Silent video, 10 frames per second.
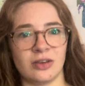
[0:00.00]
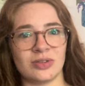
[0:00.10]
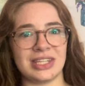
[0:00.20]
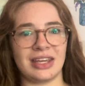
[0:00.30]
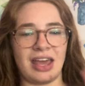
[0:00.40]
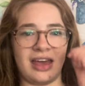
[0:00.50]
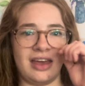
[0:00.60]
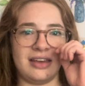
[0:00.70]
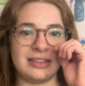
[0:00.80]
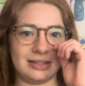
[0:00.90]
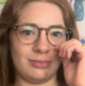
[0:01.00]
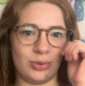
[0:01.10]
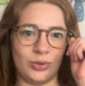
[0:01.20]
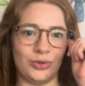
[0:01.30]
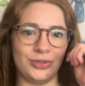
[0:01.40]
using a
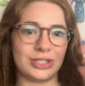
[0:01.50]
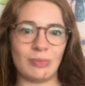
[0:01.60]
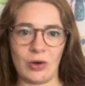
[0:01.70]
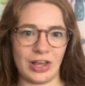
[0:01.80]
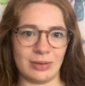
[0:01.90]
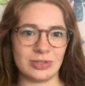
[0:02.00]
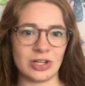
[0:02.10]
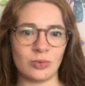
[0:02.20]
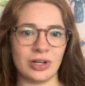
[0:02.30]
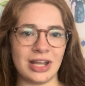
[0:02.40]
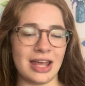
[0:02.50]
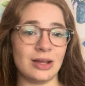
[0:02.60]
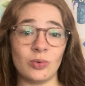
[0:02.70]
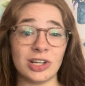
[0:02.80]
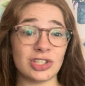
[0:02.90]
simple small Amazon one and
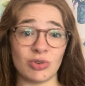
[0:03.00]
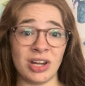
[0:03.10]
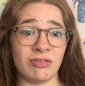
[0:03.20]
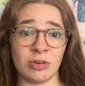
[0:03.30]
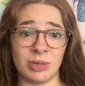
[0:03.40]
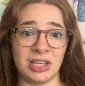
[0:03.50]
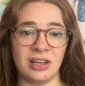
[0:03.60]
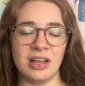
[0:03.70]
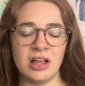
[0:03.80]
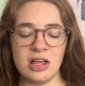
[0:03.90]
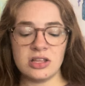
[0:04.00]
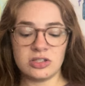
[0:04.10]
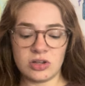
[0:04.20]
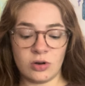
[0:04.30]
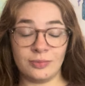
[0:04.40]
it works great for me.
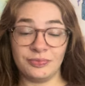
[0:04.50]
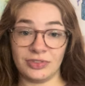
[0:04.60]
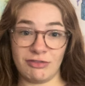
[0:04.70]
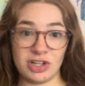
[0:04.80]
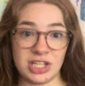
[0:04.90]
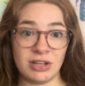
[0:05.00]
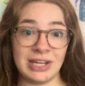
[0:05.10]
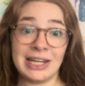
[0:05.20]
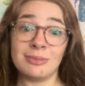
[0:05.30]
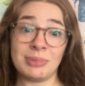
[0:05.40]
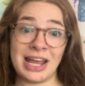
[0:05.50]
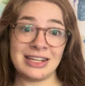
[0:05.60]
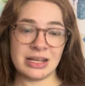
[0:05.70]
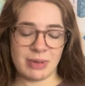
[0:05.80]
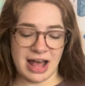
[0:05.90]
So, first thing you need,
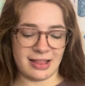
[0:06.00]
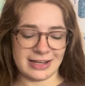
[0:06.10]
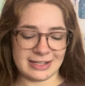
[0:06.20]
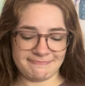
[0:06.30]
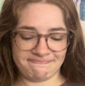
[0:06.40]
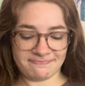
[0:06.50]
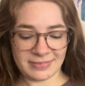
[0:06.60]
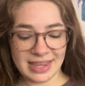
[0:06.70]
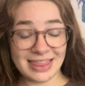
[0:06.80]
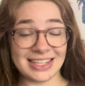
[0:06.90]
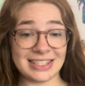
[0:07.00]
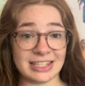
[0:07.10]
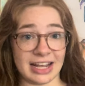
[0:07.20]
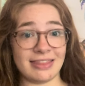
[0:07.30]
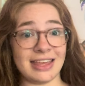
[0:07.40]
painting palette. The
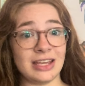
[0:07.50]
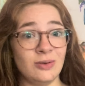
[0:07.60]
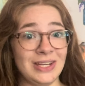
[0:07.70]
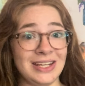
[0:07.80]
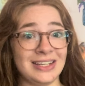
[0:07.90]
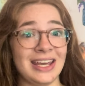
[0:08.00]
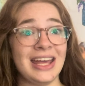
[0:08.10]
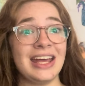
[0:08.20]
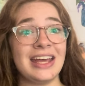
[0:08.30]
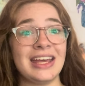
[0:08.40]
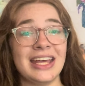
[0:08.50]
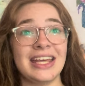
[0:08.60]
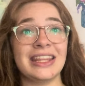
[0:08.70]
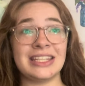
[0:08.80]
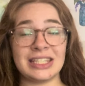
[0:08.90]
second thing you need,
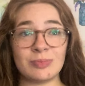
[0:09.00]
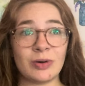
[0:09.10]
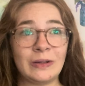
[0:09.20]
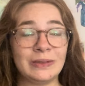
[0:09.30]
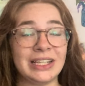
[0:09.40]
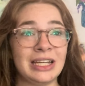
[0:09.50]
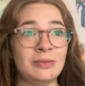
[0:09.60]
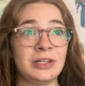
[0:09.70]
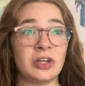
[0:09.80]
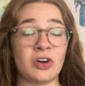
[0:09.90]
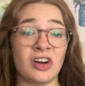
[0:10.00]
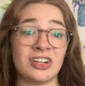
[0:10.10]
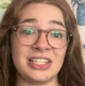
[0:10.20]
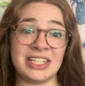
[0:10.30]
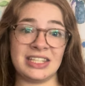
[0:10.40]
this is probably going to be your
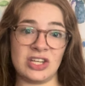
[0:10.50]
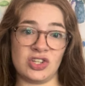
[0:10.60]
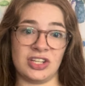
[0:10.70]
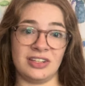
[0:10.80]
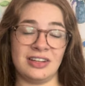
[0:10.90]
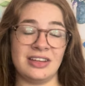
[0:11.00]
hardest decision.